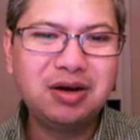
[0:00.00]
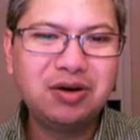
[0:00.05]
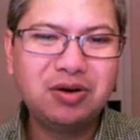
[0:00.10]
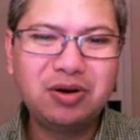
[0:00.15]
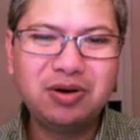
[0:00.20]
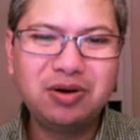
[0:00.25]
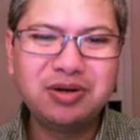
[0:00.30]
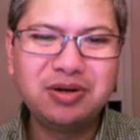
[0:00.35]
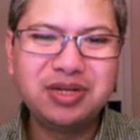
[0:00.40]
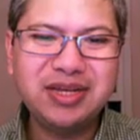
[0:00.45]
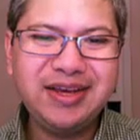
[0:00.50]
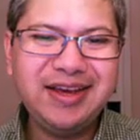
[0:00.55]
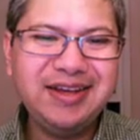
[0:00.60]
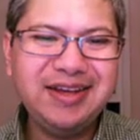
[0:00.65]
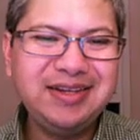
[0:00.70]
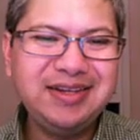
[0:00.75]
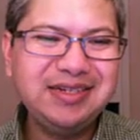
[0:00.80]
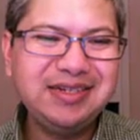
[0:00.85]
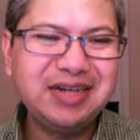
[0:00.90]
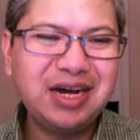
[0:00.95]
or the
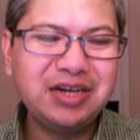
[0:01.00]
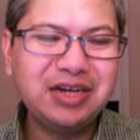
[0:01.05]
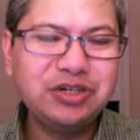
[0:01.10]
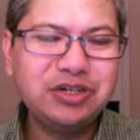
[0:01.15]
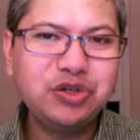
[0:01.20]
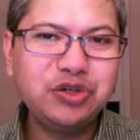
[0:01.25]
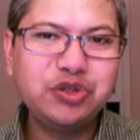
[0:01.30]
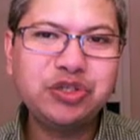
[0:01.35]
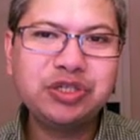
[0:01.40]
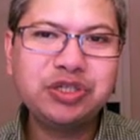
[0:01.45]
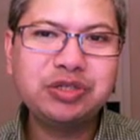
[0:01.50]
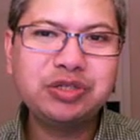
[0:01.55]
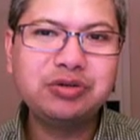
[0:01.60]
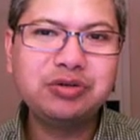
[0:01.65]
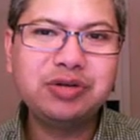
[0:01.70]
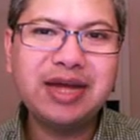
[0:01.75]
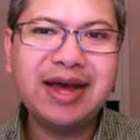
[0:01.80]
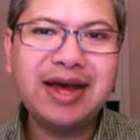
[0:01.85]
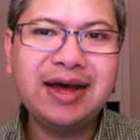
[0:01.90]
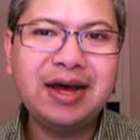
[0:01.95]

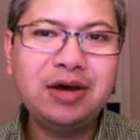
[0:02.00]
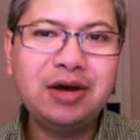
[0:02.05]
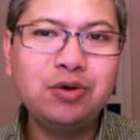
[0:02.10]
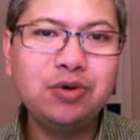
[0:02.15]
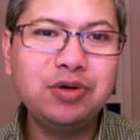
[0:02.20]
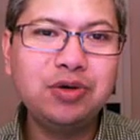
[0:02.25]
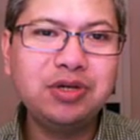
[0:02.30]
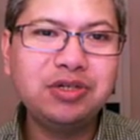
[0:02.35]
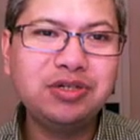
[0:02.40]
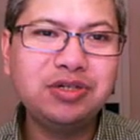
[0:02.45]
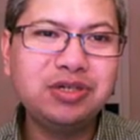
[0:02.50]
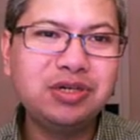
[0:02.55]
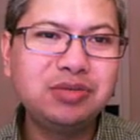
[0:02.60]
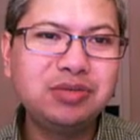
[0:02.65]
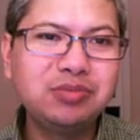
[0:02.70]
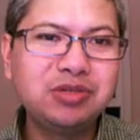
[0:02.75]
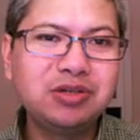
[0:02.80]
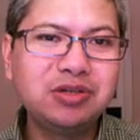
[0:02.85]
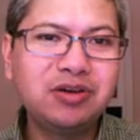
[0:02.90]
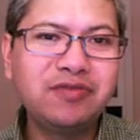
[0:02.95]
1800s to now in
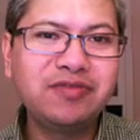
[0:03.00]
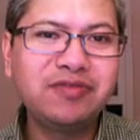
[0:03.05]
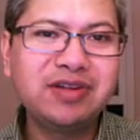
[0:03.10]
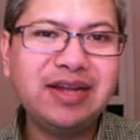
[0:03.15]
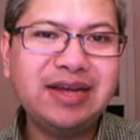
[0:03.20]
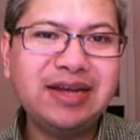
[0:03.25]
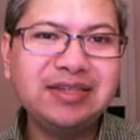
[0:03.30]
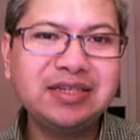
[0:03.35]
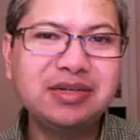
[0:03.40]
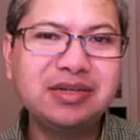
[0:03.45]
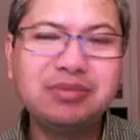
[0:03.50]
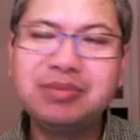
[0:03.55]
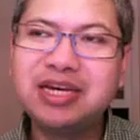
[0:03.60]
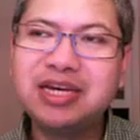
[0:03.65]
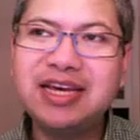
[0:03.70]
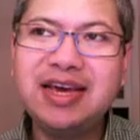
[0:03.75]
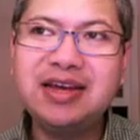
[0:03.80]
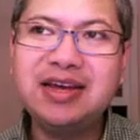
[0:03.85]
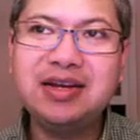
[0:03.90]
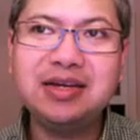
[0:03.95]
terms of
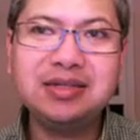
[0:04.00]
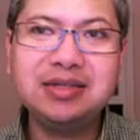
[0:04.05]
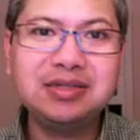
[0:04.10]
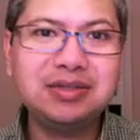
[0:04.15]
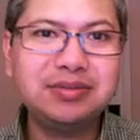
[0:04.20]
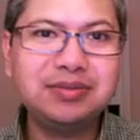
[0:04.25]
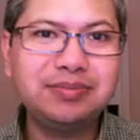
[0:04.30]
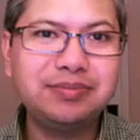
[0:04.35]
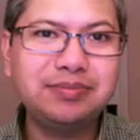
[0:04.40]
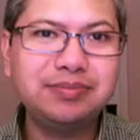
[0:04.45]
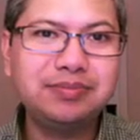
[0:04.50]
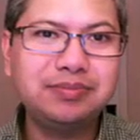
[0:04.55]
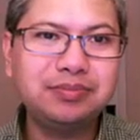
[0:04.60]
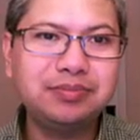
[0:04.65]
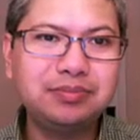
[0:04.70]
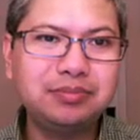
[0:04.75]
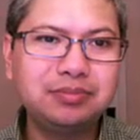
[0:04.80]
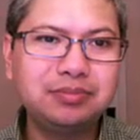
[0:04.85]
classical mechanics?